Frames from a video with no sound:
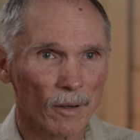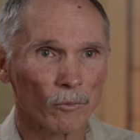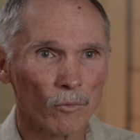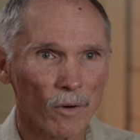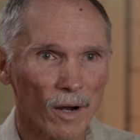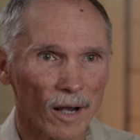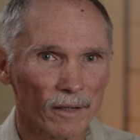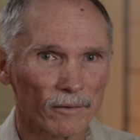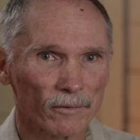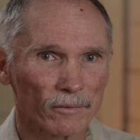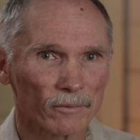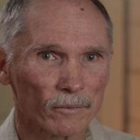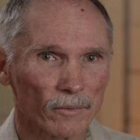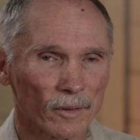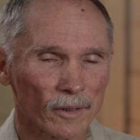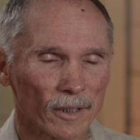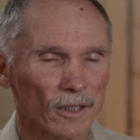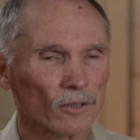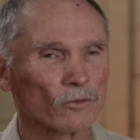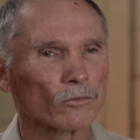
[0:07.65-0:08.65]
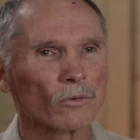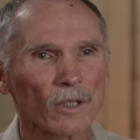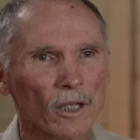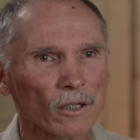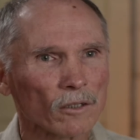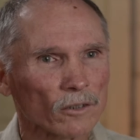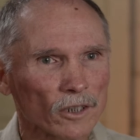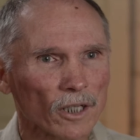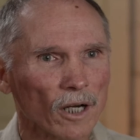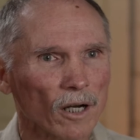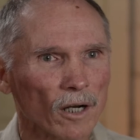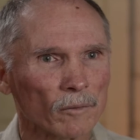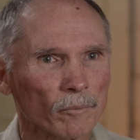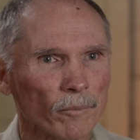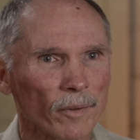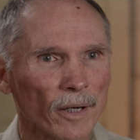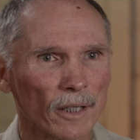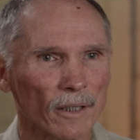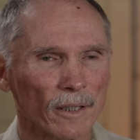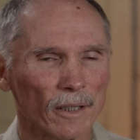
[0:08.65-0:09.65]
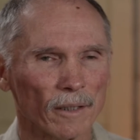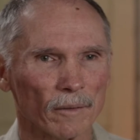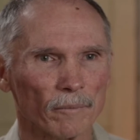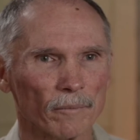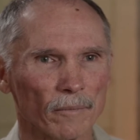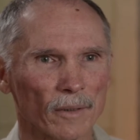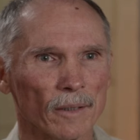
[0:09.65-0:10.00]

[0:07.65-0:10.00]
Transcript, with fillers: my wife, the kids were a little young, but it,